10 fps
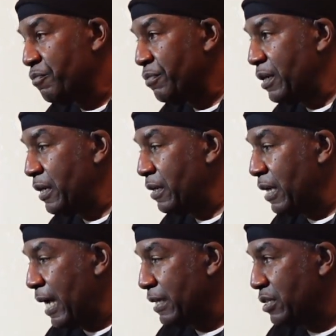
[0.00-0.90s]
But
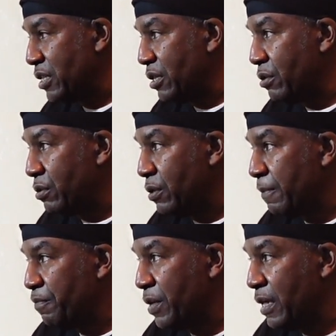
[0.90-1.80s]
I still
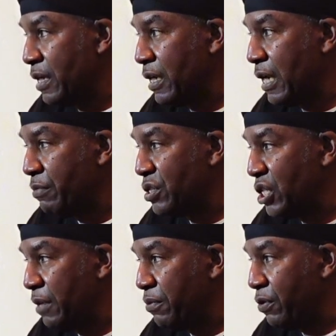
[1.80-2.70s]
did it. It was
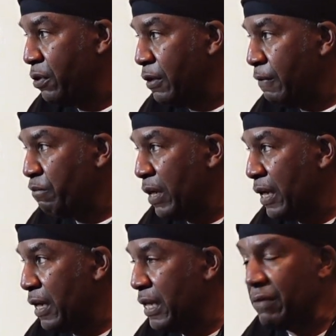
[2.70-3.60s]
cheaper,
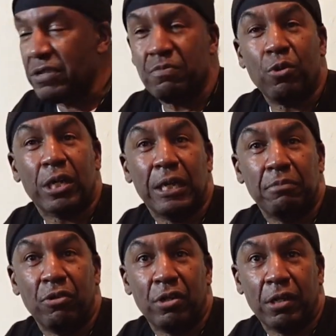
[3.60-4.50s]
and it was more
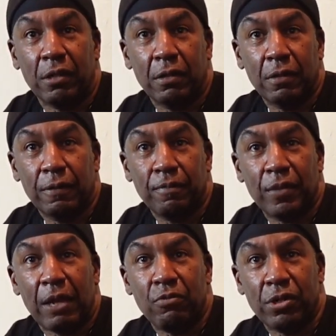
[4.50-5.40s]
community.
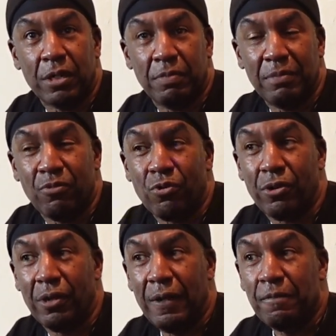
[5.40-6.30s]
I wanted to be
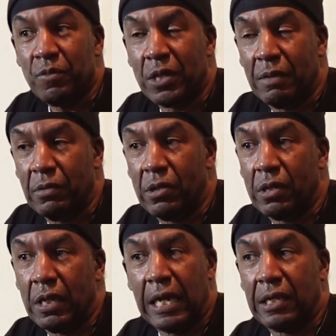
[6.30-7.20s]
more
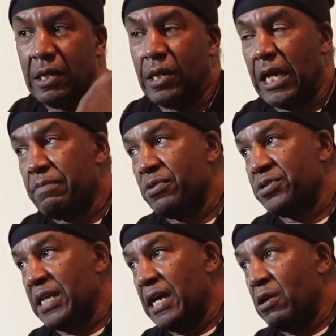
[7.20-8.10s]
community. And then the neighbors
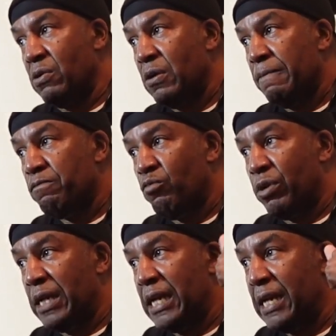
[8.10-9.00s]
now, when
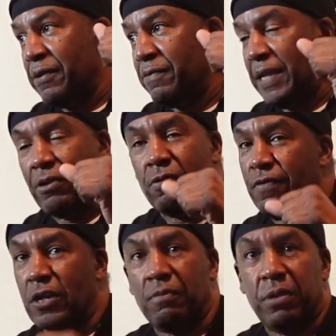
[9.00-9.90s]
they hear it, they don't
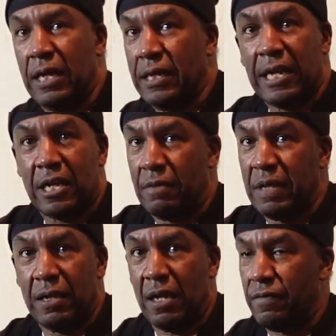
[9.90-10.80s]
even complain. They come, they
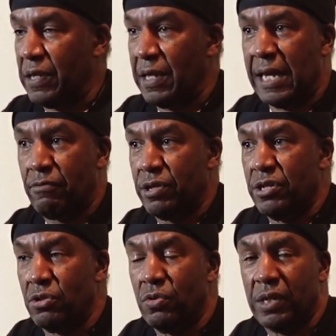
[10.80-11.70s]
love it. They're like, when
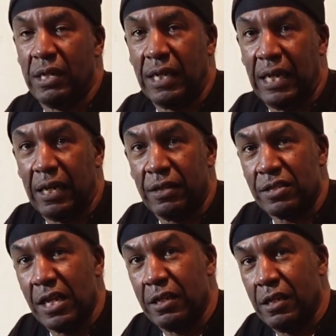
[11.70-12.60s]
you doing it again? This,
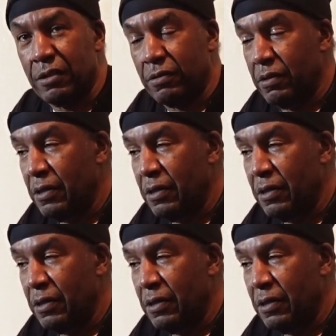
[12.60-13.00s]
that, and the other.